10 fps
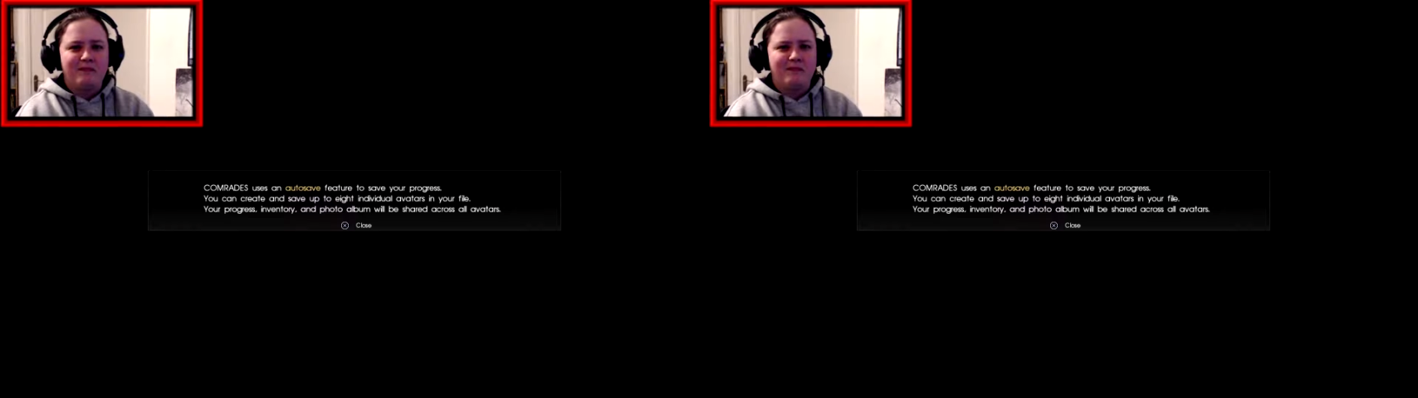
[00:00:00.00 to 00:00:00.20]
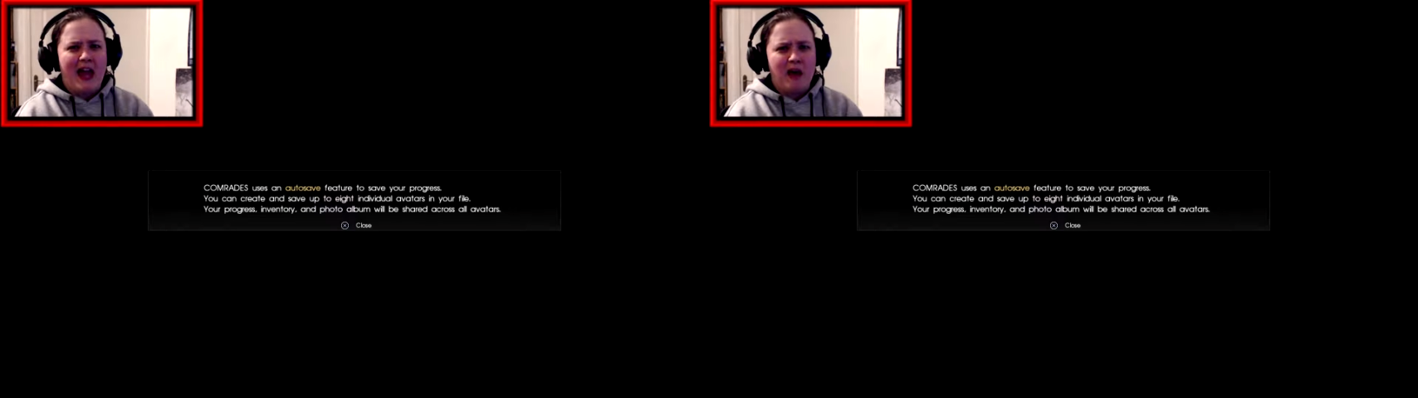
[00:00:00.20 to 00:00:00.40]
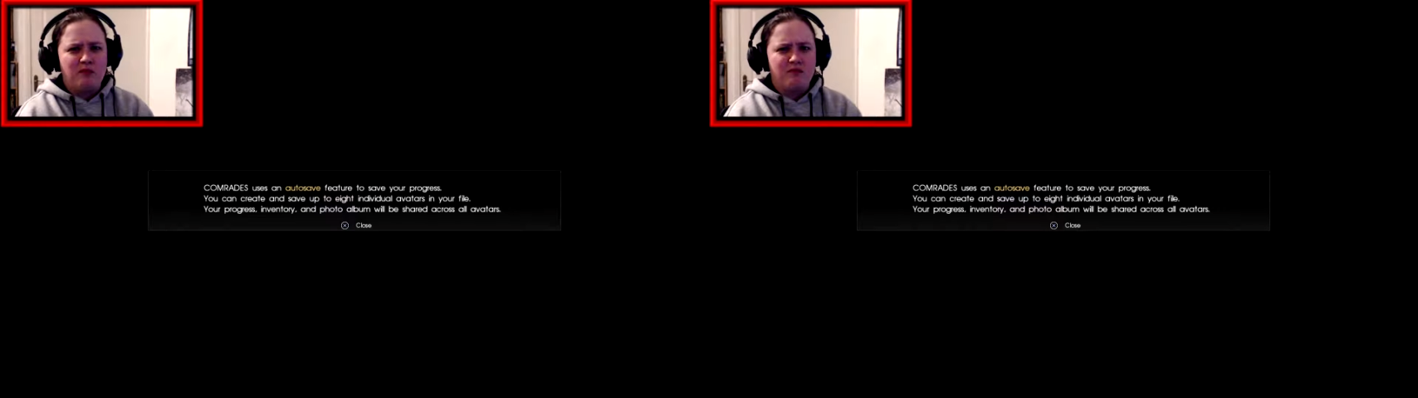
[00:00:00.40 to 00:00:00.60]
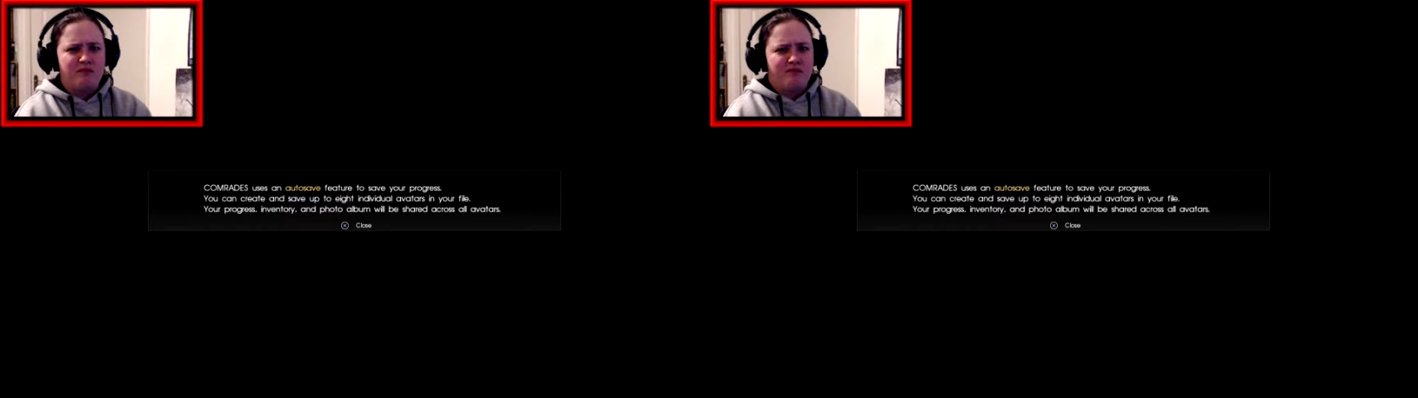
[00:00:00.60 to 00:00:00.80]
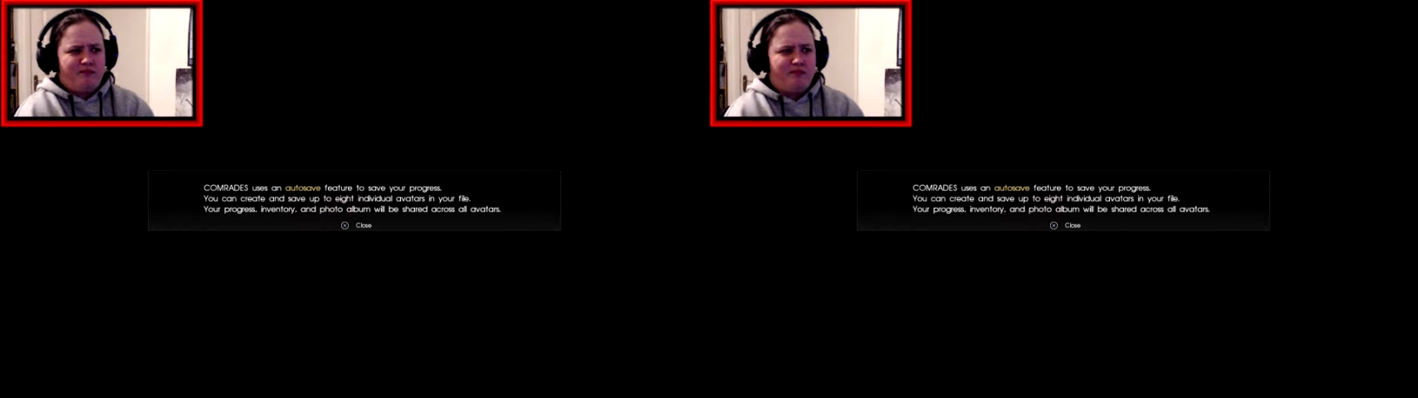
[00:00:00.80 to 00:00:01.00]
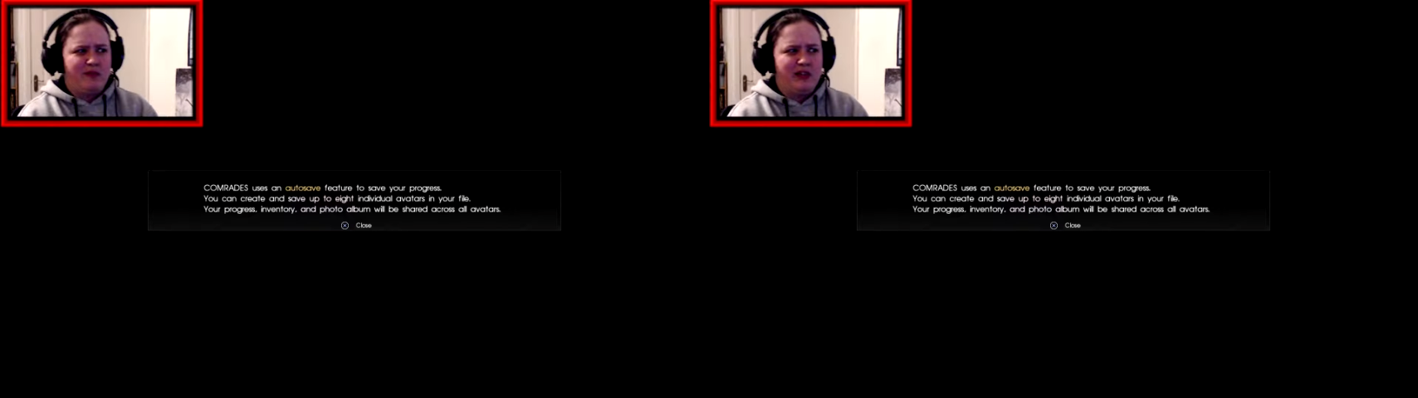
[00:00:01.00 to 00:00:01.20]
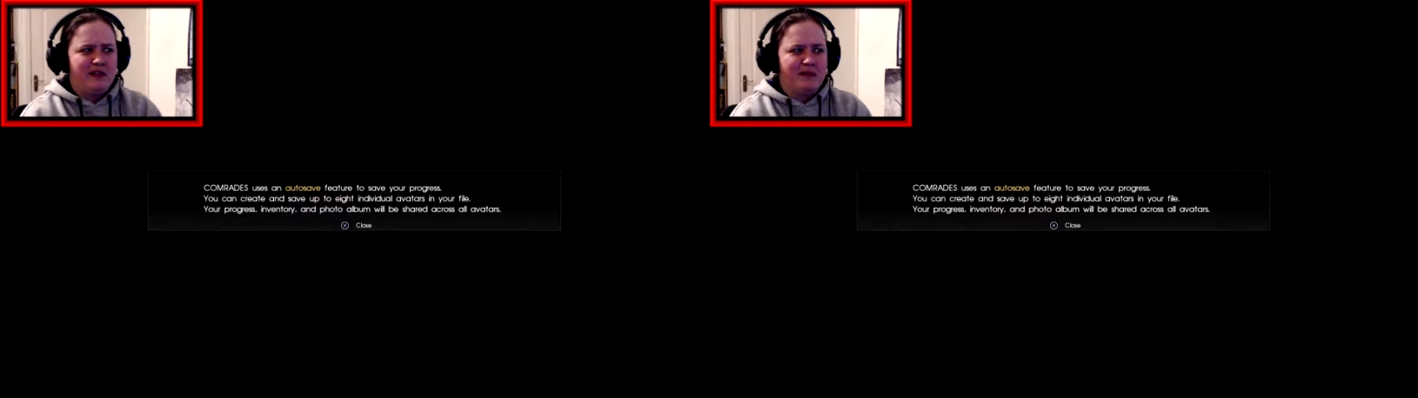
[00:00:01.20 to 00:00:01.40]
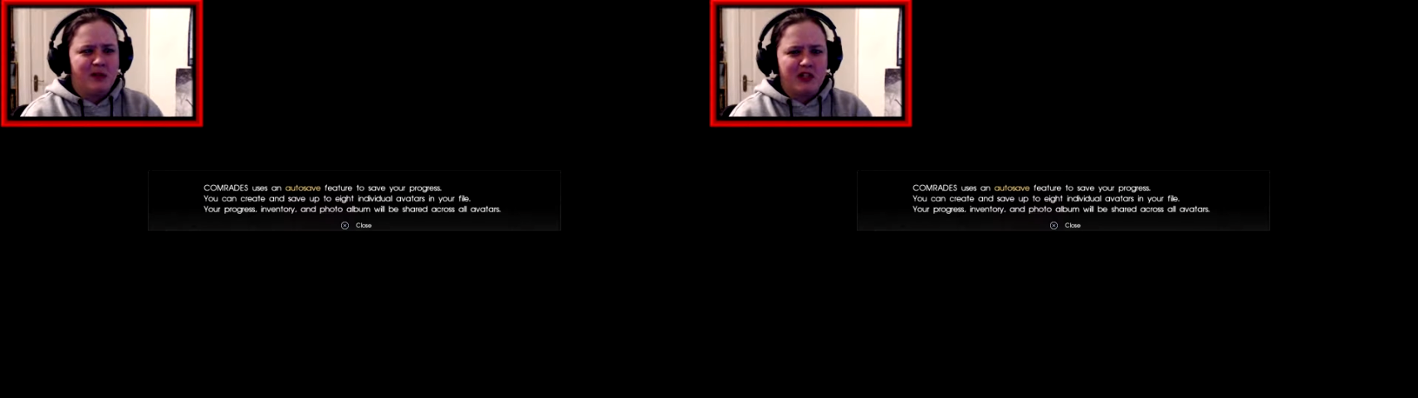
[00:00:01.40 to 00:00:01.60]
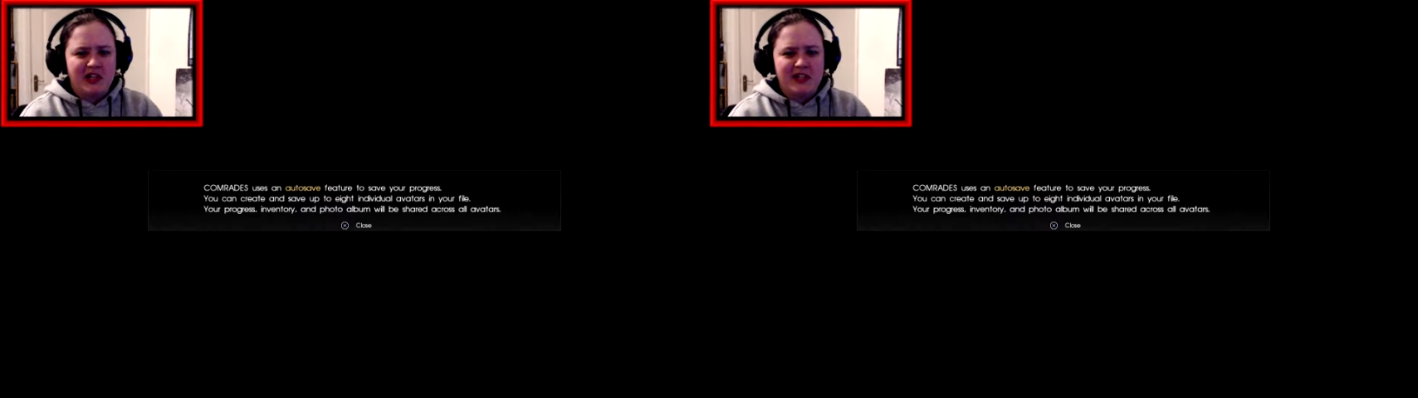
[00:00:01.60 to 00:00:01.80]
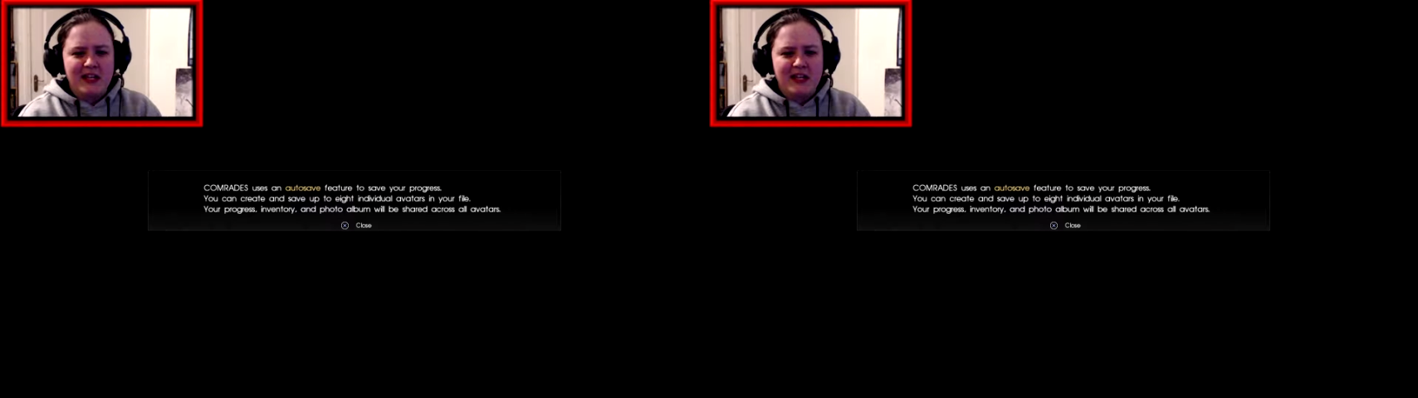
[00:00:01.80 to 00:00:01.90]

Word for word: Now, when you're watching this.